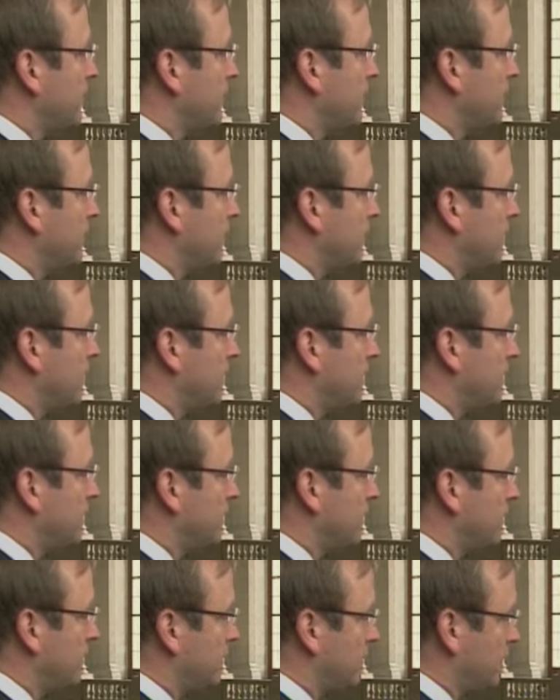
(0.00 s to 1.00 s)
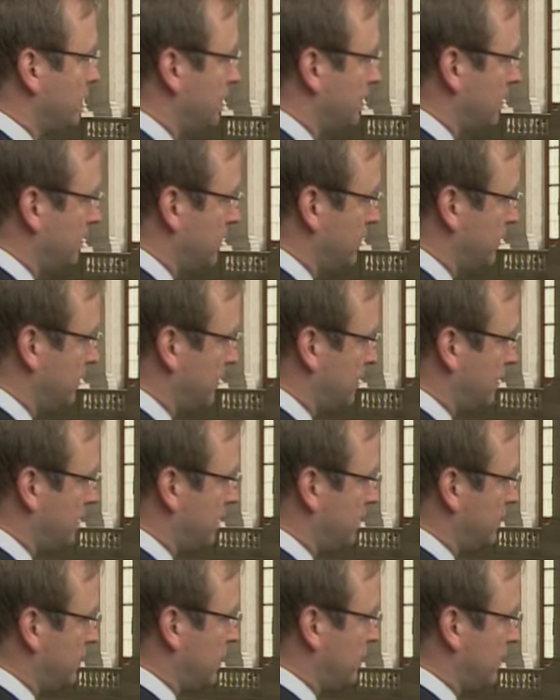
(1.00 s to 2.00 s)

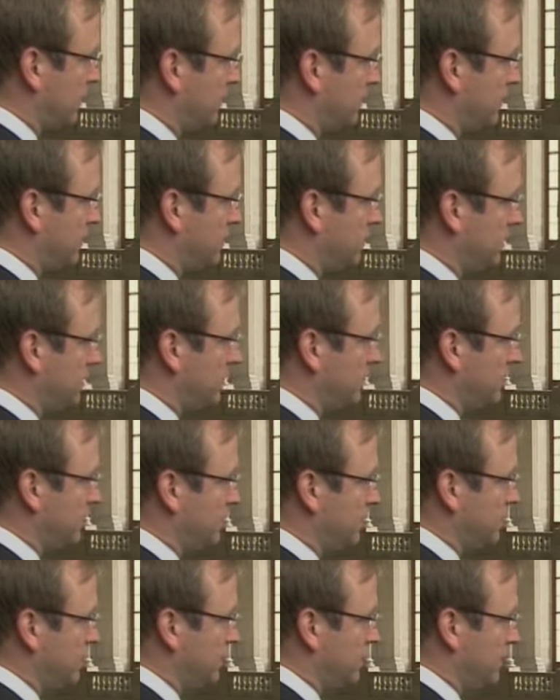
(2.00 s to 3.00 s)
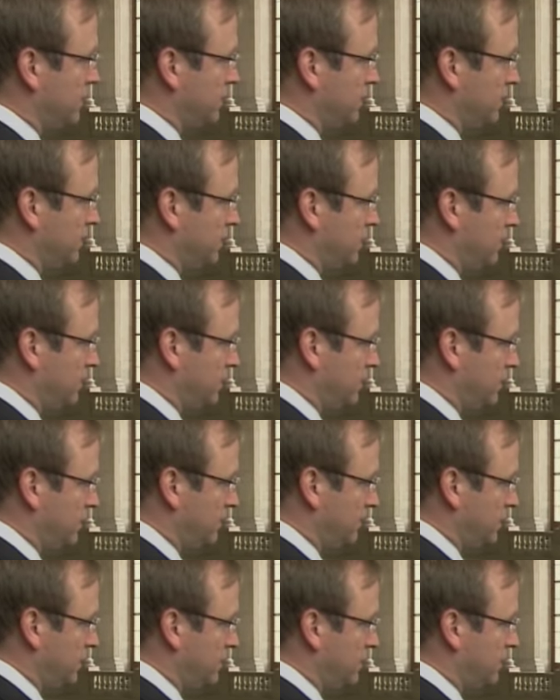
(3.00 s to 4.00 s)

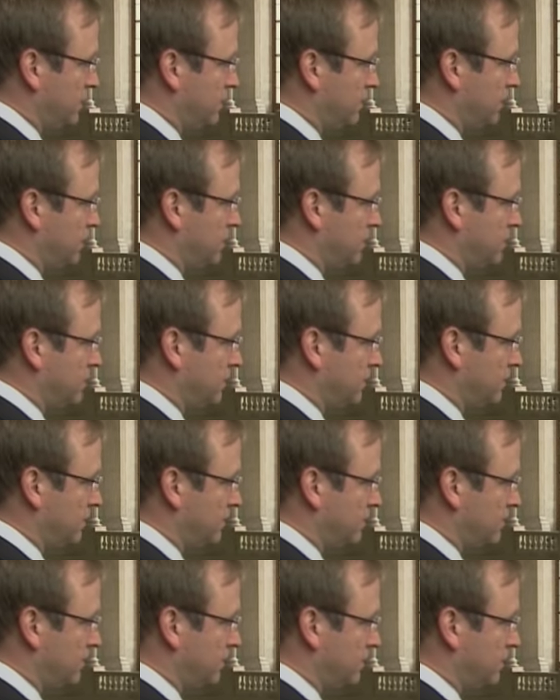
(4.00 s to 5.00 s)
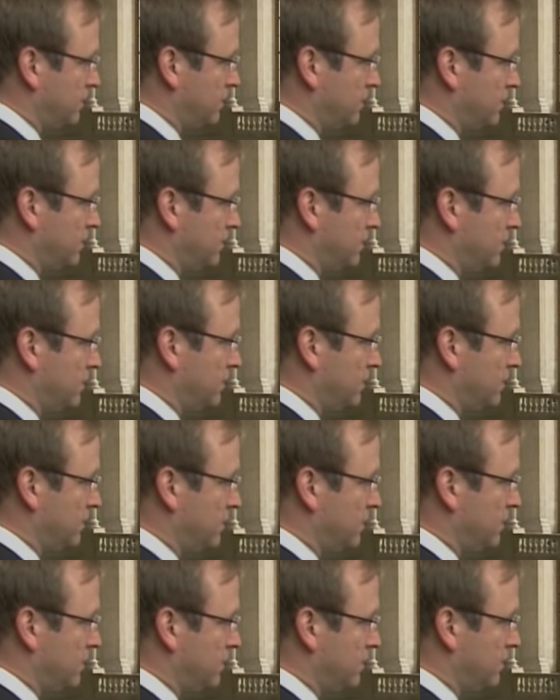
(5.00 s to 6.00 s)

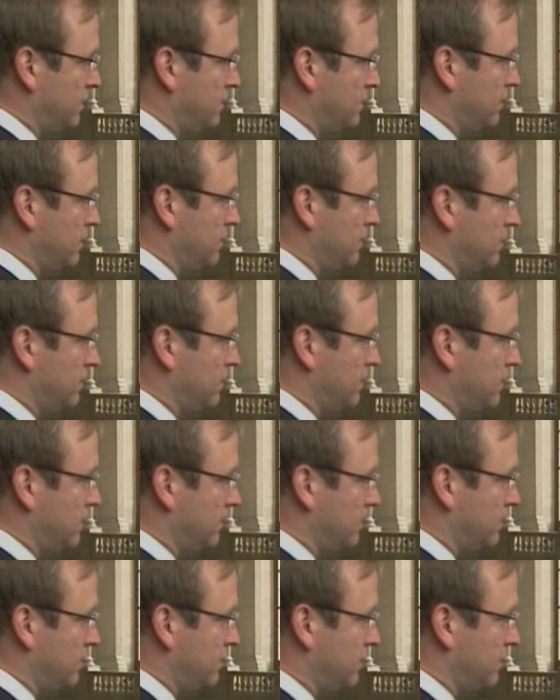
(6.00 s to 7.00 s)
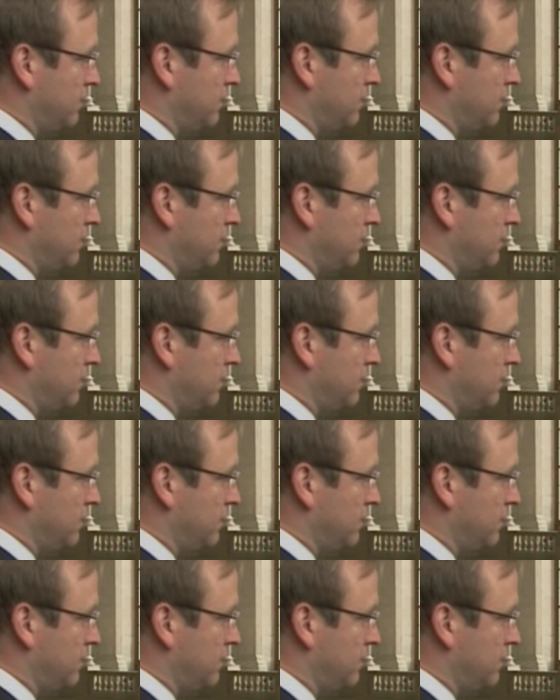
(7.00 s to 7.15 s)
(silent)